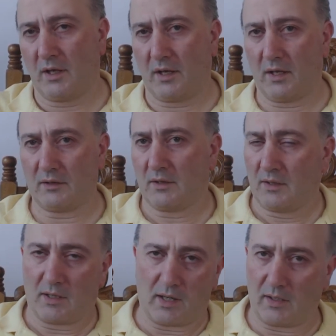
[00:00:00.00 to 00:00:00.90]
and
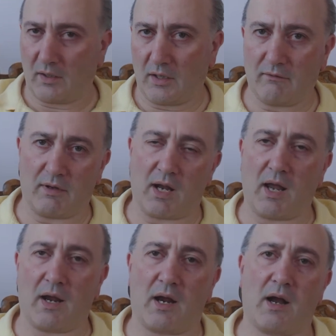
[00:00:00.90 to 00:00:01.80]
even
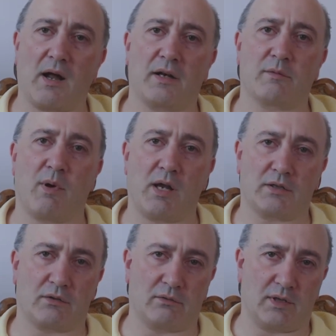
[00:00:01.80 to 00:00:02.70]
I encourage my
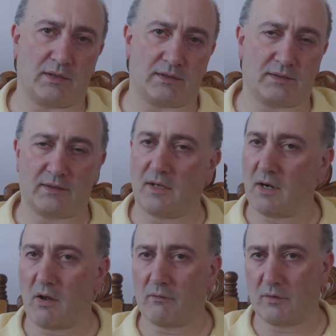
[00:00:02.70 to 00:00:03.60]
students
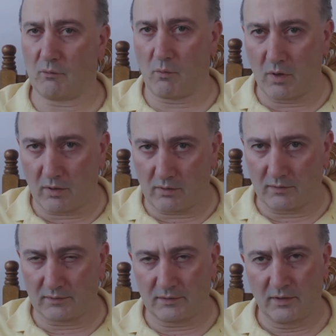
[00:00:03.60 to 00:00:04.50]
around the
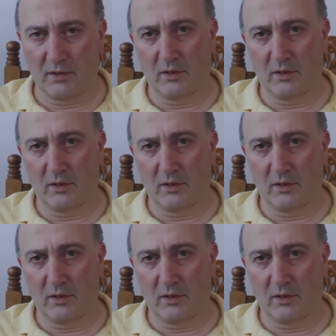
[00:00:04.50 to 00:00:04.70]
world